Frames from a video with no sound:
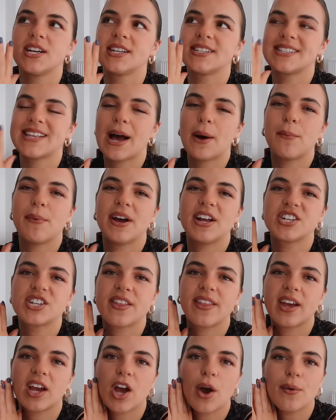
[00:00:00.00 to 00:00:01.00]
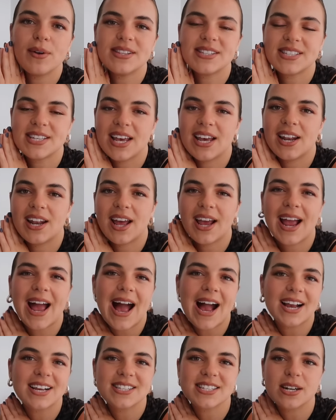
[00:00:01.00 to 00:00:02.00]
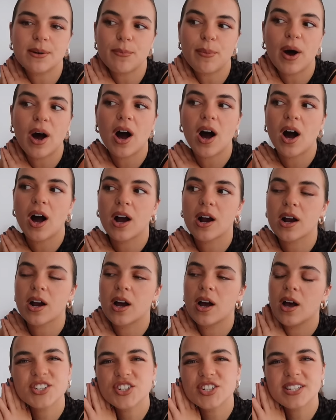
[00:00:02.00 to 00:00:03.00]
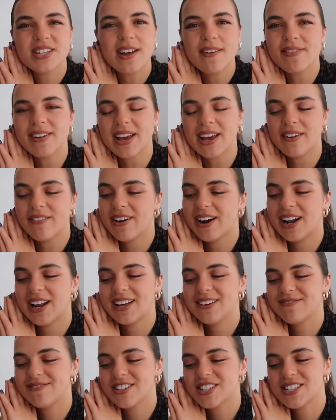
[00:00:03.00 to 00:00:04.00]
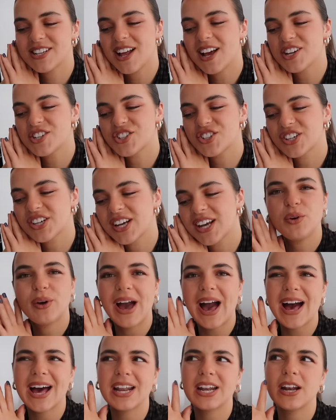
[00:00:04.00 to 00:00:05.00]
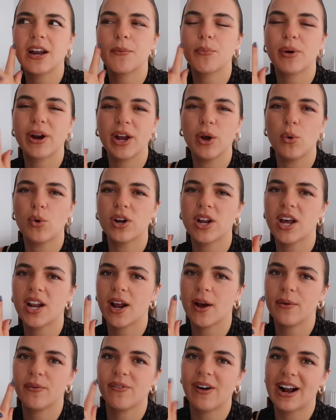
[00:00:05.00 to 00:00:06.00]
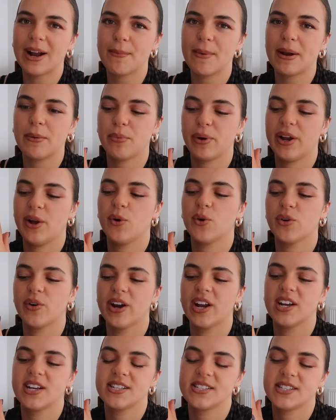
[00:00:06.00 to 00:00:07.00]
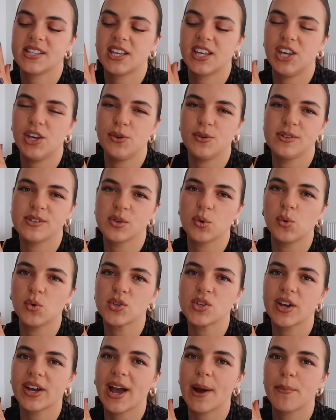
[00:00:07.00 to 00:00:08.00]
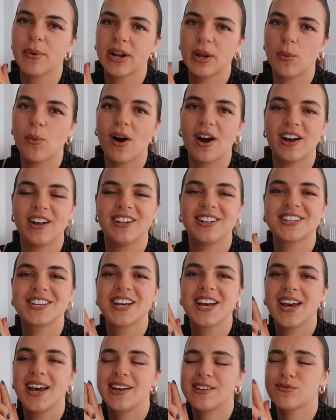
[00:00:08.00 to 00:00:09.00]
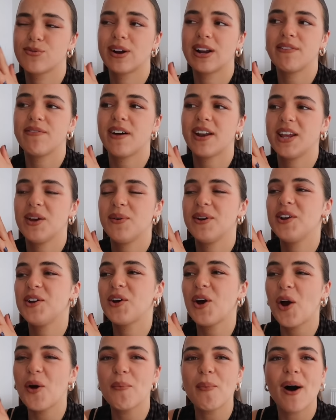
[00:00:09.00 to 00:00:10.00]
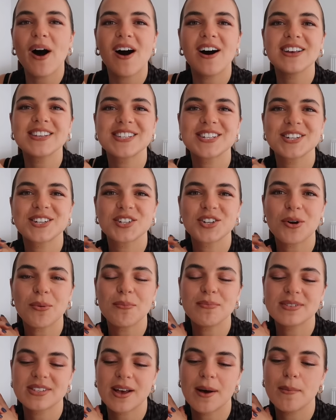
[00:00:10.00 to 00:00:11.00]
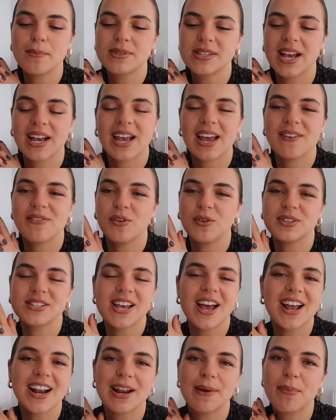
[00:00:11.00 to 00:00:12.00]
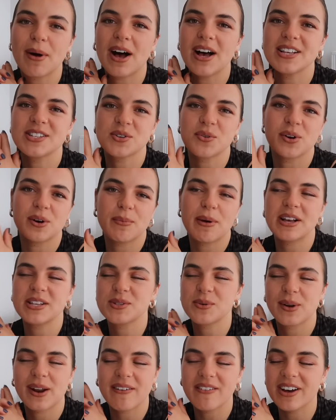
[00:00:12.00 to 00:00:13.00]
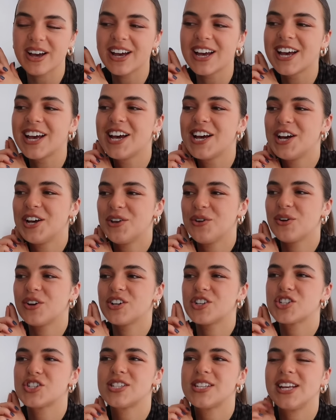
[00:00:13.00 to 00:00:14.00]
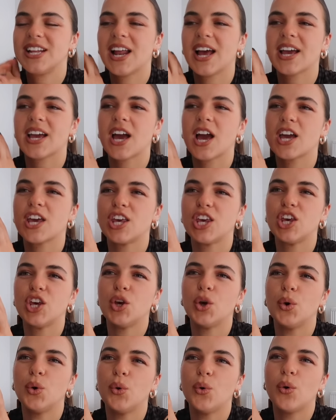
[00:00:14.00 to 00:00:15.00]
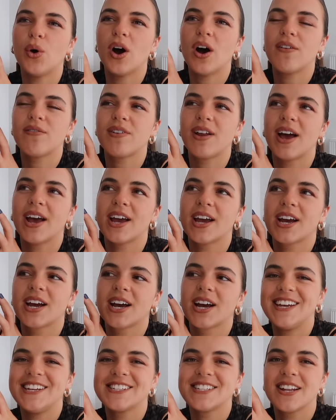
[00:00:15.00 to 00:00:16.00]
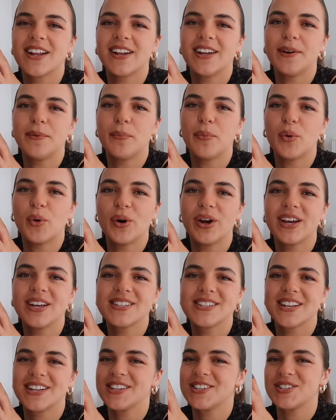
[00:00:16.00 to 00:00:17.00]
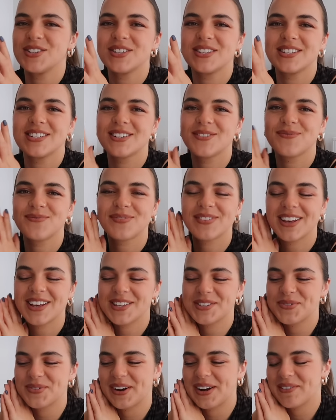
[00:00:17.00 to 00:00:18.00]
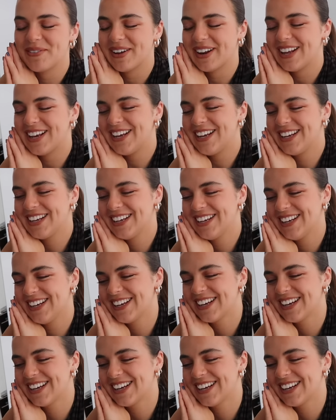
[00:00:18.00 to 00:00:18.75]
sandwich and then go and sit in like Haggerston Park, just lovely, really, just lush. You can pre-order, and I would recommend pre-ordering because the queues also get pretty wild. It's really funny when you go past Dom Subs, like if you're cycling past or on a bus or whatever, you can just see like a queue of like East London boys, and it's really funny.